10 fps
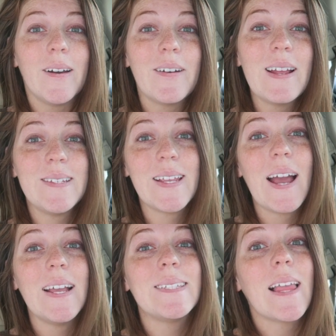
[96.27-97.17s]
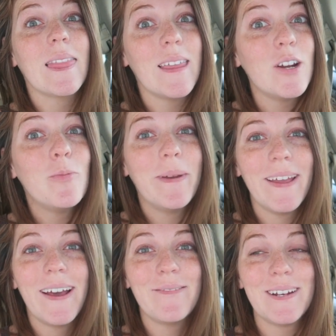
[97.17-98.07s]
All right, you guys, a little
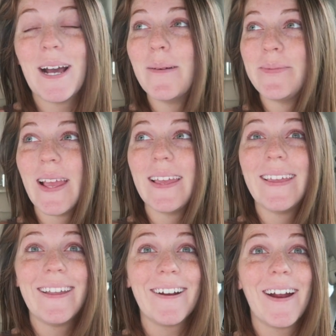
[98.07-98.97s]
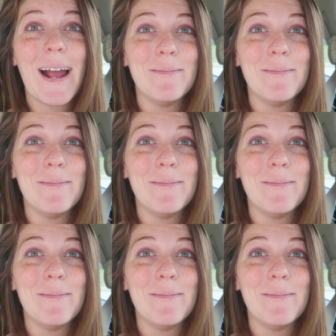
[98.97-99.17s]
bit of an update here.